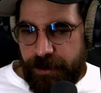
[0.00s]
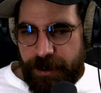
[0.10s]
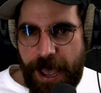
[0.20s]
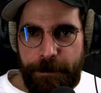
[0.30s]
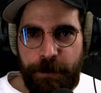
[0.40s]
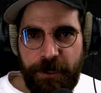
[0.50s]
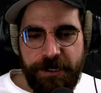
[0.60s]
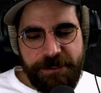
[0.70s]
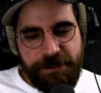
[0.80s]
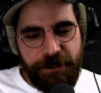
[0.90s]
Happy
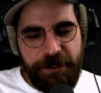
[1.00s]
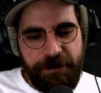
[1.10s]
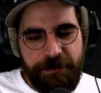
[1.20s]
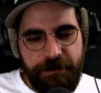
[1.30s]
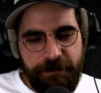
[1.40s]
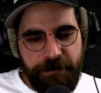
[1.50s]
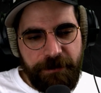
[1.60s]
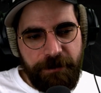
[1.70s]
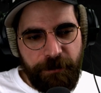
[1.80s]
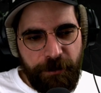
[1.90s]
Easter,
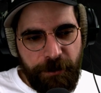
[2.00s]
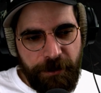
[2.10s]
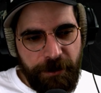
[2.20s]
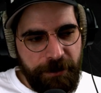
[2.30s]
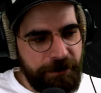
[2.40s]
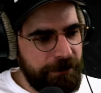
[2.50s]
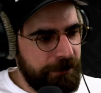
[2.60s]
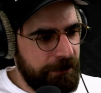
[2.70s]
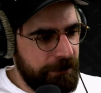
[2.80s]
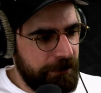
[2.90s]
or
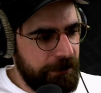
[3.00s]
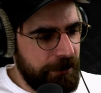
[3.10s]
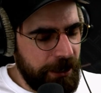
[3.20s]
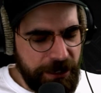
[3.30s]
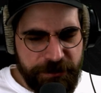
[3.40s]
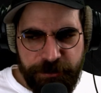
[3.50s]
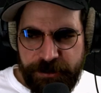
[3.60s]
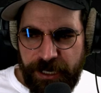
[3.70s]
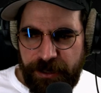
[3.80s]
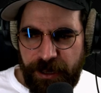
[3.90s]
I guess you
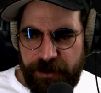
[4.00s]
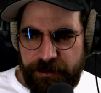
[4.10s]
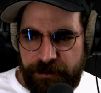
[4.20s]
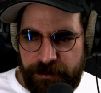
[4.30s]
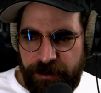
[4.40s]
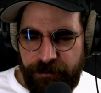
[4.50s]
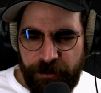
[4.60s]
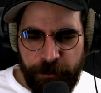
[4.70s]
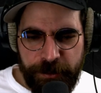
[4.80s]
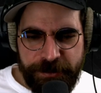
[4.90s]
say that even
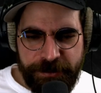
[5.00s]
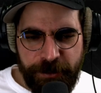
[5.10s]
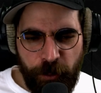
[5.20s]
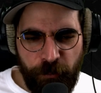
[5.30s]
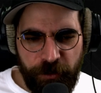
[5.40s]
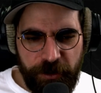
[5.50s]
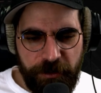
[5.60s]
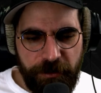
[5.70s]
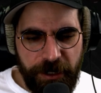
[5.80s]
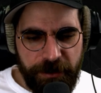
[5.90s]
though it's over,
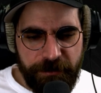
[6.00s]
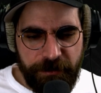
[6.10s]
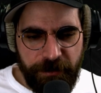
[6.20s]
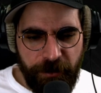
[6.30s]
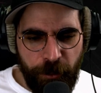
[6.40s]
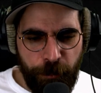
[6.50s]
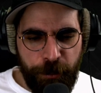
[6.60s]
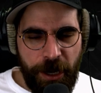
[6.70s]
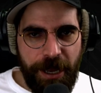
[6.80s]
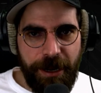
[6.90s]
right? Hope
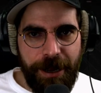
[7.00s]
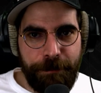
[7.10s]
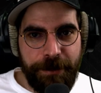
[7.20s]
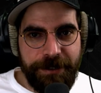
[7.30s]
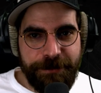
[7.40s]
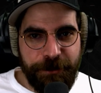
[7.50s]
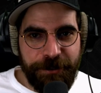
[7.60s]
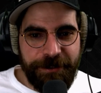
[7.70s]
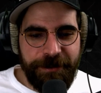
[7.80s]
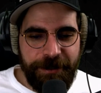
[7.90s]
you had a happy
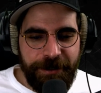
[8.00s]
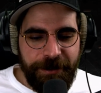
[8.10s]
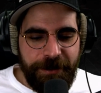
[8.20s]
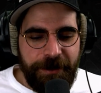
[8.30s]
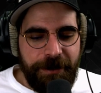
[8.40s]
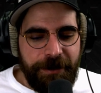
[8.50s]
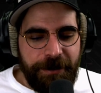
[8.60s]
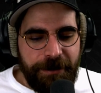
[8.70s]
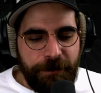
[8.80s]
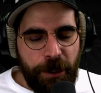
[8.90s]
Easter.
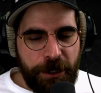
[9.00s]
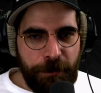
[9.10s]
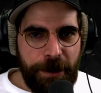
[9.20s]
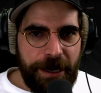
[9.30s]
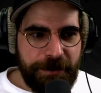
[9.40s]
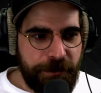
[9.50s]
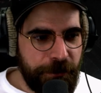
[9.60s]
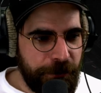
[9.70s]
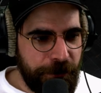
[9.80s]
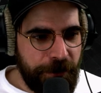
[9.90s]
Welcome back
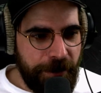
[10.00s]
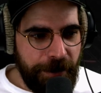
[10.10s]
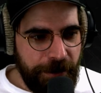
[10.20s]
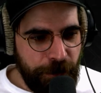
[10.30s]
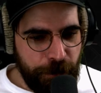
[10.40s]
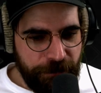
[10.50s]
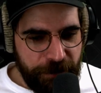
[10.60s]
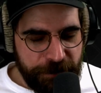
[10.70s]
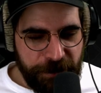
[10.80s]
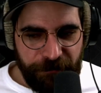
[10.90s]
to the
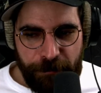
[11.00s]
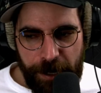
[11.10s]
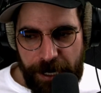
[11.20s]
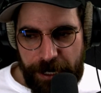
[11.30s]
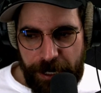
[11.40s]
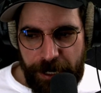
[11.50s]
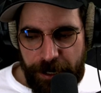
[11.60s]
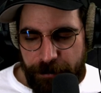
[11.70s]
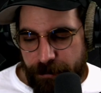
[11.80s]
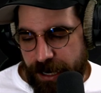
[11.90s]
universe of
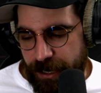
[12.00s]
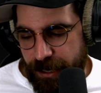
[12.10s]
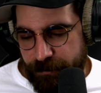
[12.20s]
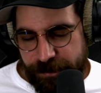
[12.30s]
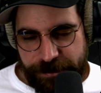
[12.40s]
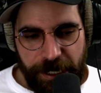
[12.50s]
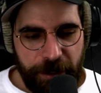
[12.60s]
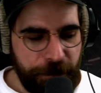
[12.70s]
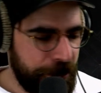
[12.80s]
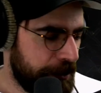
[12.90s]
Payday. My name is
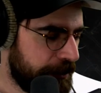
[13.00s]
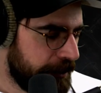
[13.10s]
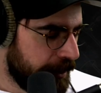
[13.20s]
Almir.